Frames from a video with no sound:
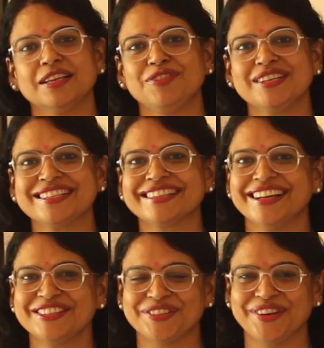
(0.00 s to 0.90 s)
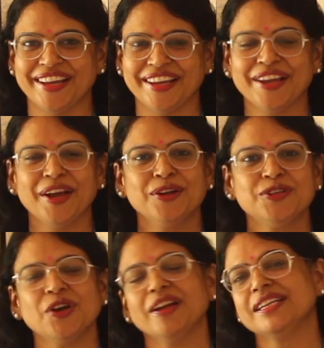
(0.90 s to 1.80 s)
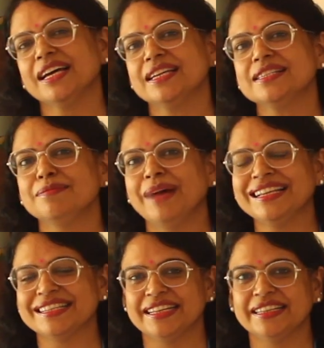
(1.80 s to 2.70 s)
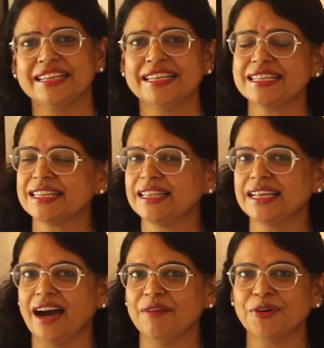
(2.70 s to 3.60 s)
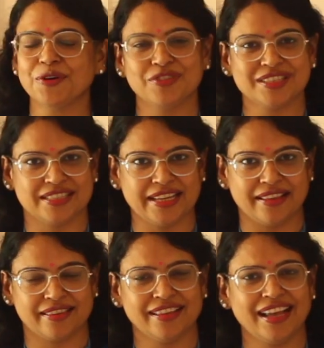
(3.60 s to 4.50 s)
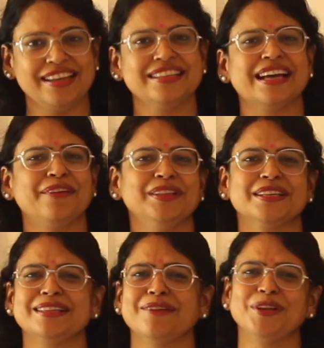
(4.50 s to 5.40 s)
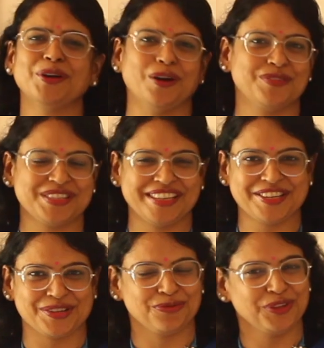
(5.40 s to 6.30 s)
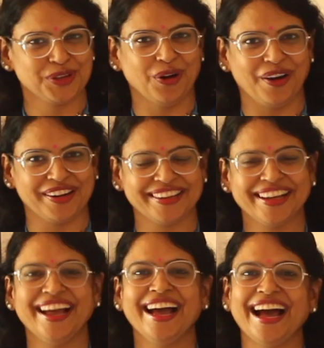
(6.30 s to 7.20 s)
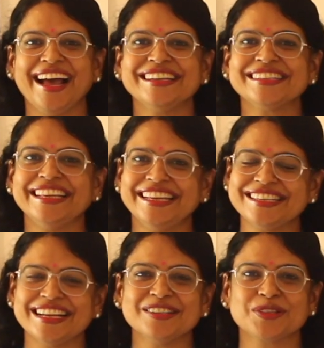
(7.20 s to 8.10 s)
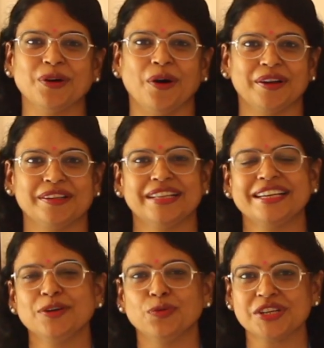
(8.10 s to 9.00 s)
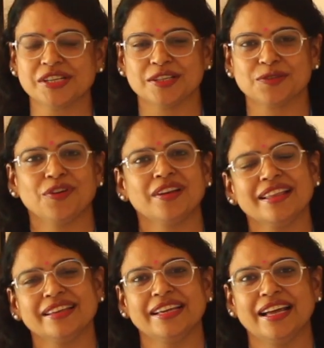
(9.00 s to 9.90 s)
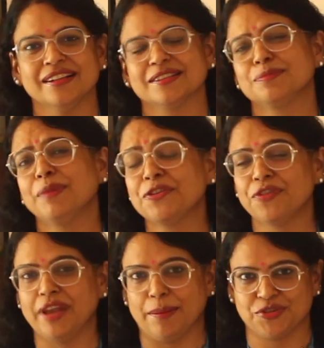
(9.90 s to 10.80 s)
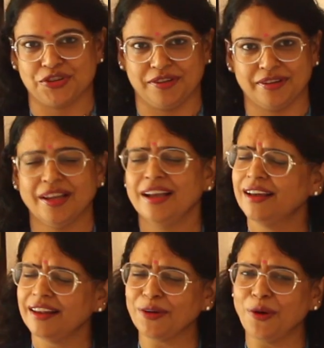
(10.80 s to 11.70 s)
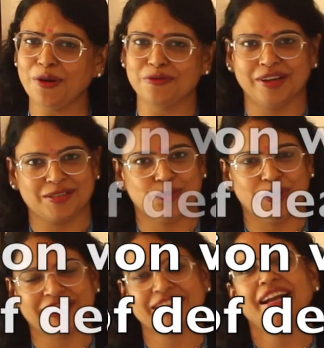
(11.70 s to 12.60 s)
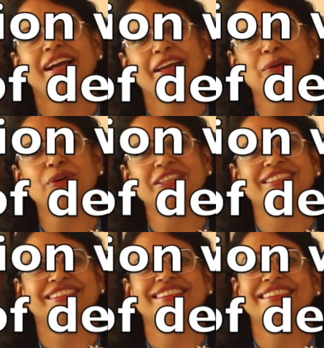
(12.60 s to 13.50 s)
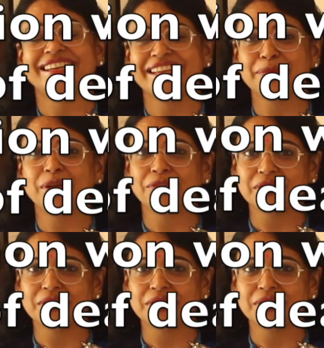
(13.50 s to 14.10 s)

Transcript: that we discussed today, John Donne is imagining that he's at the hour of his death and he's having this lovely conversation with God, and he tells God that he wishes for nothing else but redemption. Like all of us wish, he wishes that he be